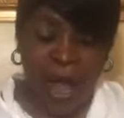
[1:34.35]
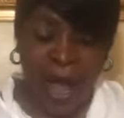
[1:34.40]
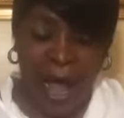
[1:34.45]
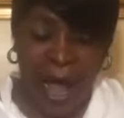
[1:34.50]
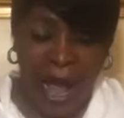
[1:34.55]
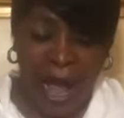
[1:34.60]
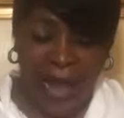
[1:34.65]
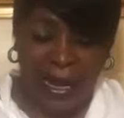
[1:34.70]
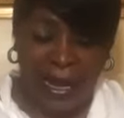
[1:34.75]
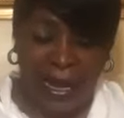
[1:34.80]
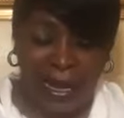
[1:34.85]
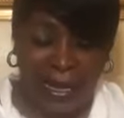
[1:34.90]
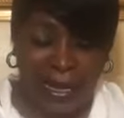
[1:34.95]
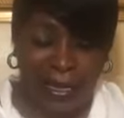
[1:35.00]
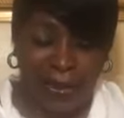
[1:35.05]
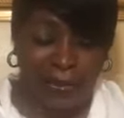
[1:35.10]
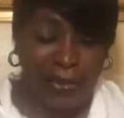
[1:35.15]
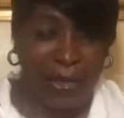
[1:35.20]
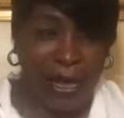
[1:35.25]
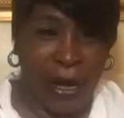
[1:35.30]

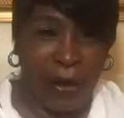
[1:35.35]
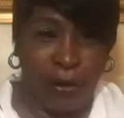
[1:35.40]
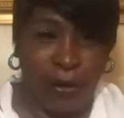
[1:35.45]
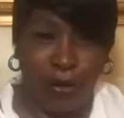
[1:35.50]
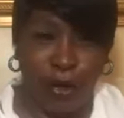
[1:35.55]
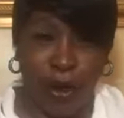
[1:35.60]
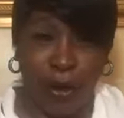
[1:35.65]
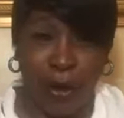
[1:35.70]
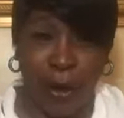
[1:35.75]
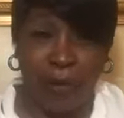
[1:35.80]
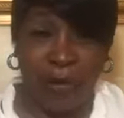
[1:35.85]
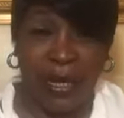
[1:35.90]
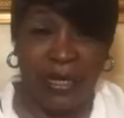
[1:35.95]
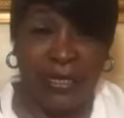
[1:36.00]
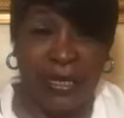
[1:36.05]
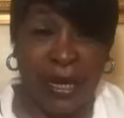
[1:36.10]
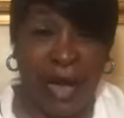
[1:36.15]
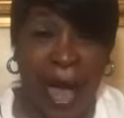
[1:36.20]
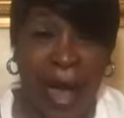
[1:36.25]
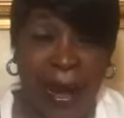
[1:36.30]
Hallelujah. Glory be
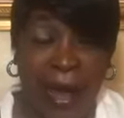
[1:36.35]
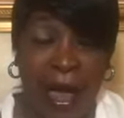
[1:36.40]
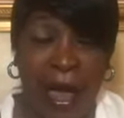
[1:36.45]
to God.